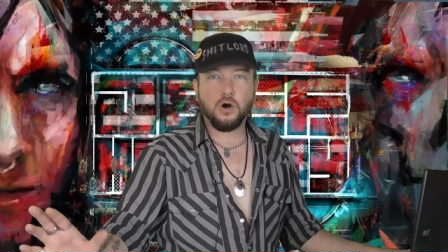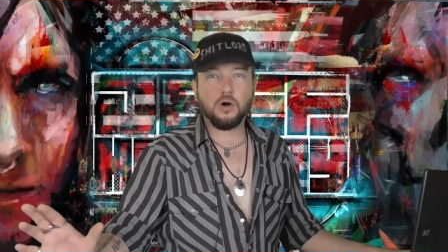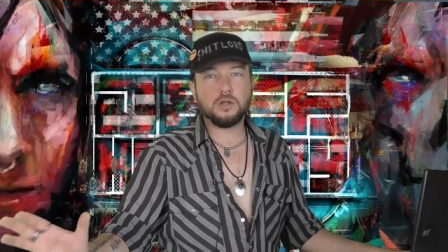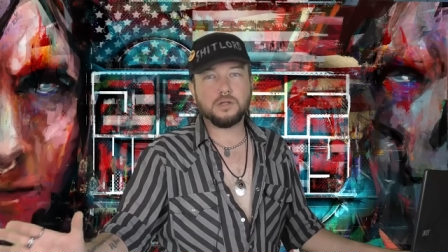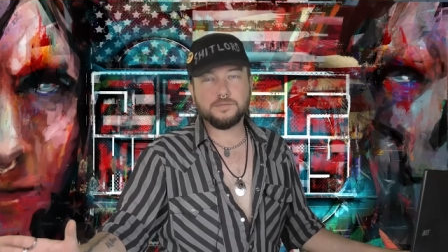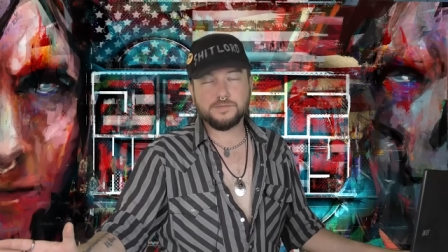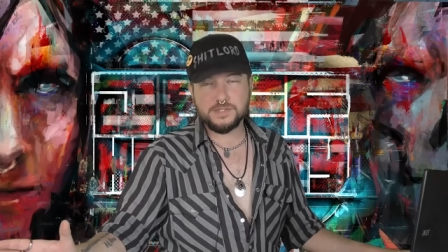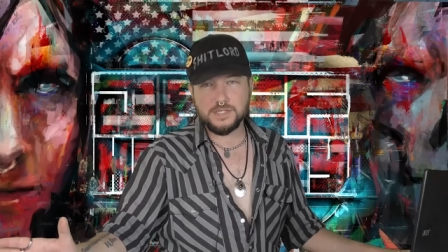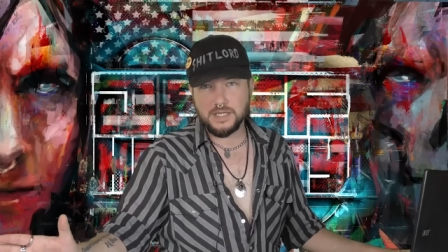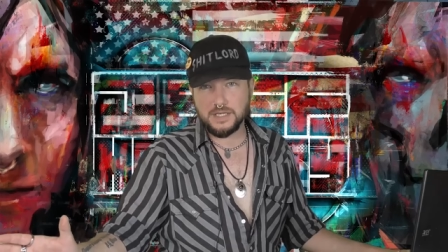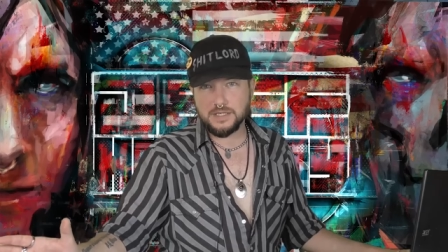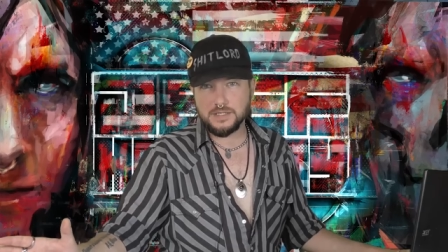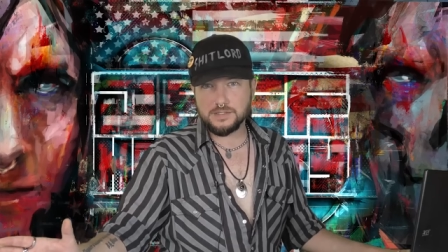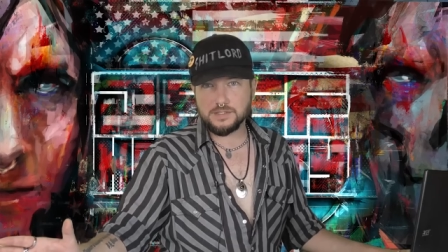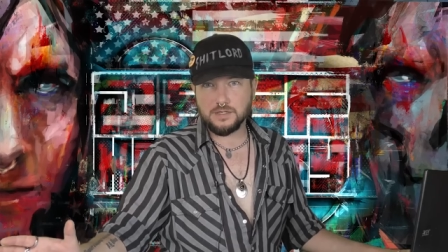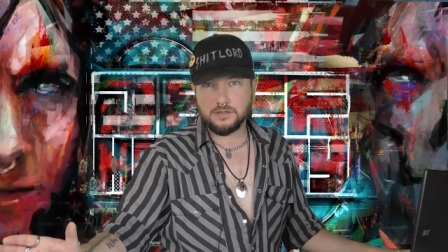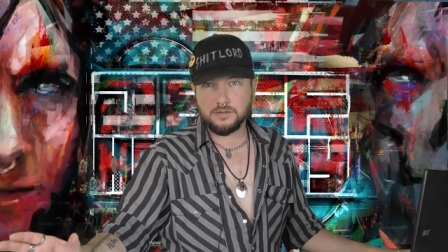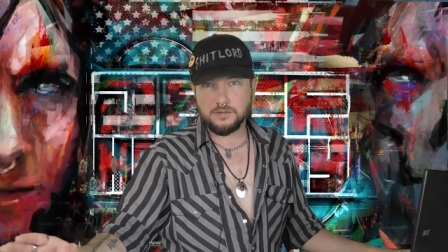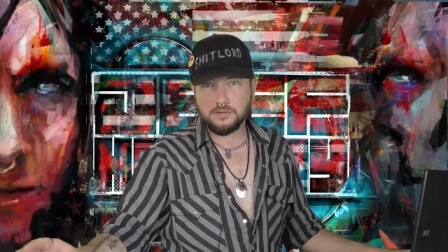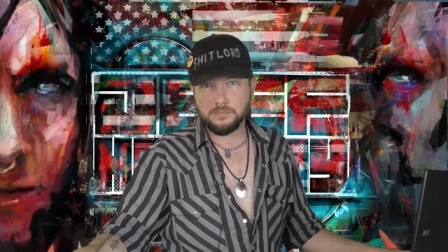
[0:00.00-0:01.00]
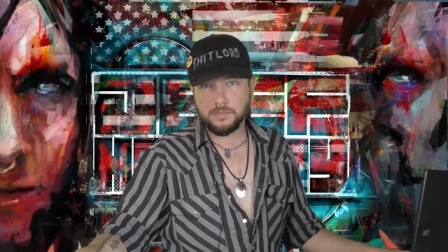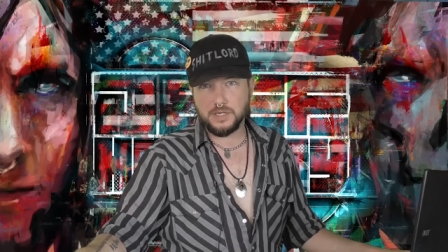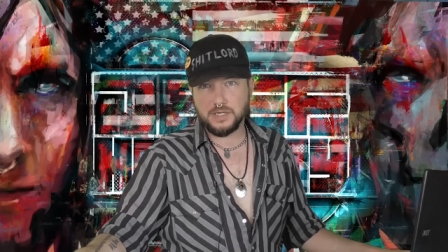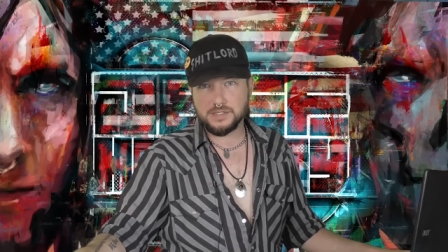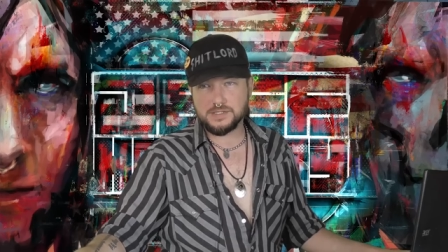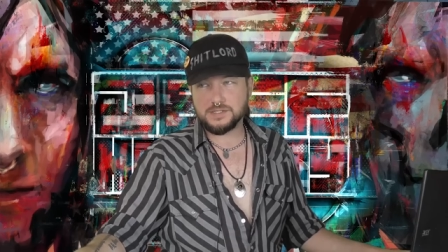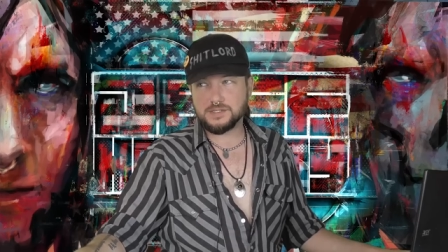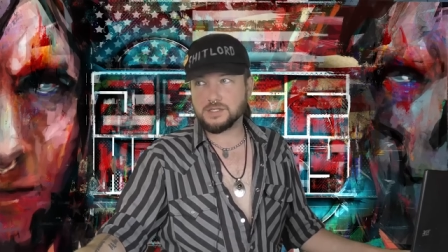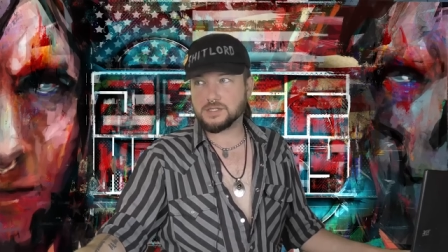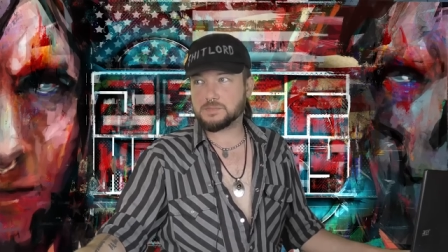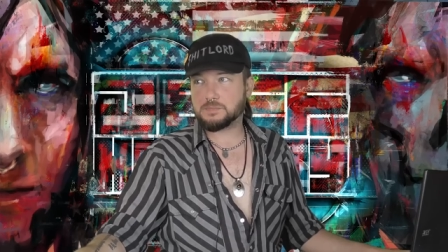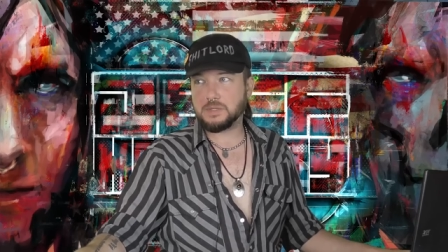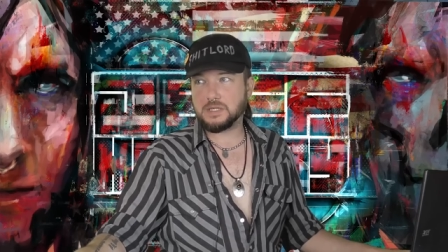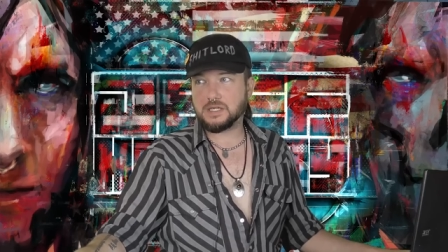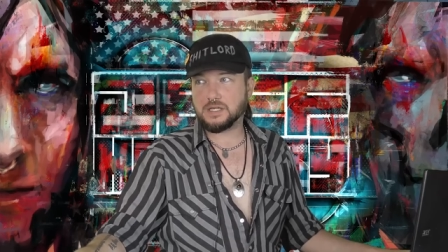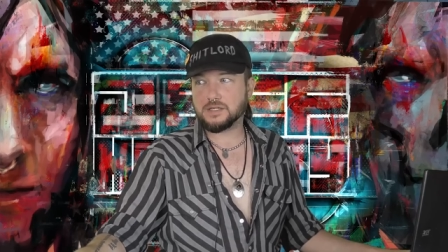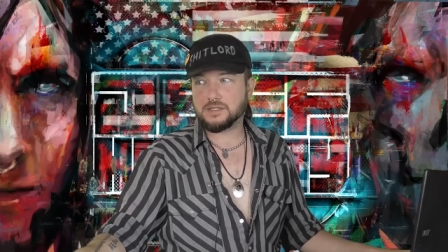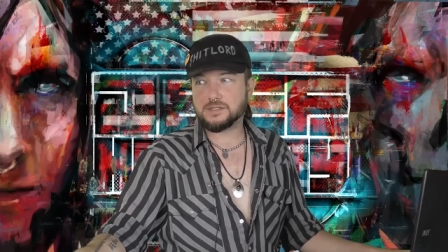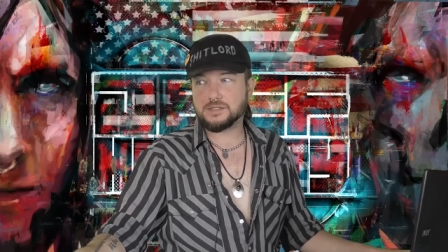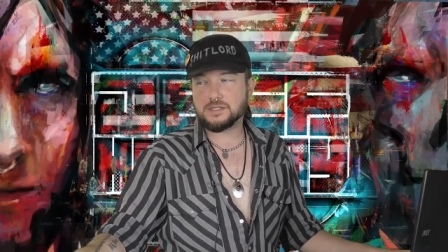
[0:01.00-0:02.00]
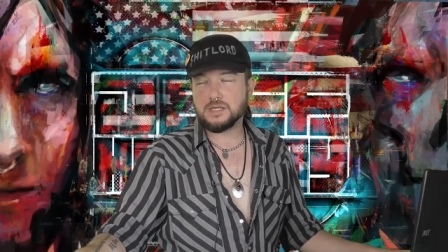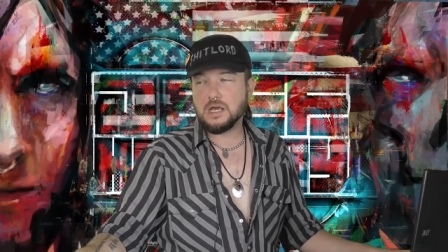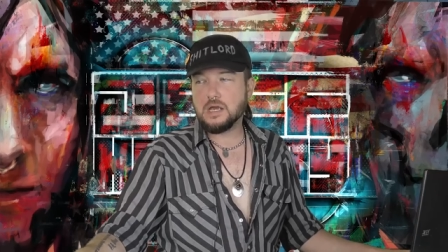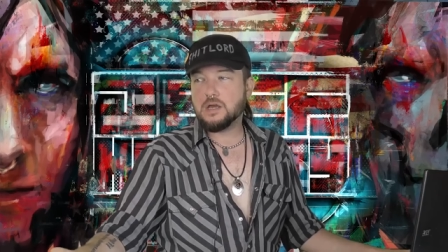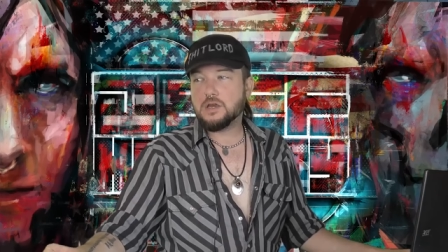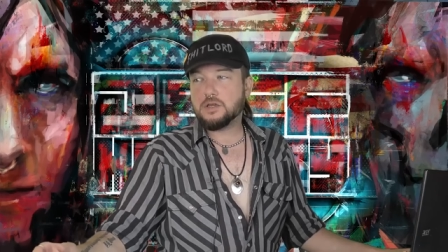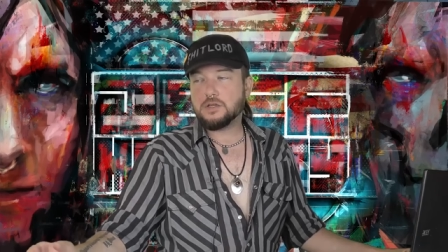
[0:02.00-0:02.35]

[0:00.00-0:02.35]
all of science under the bus just because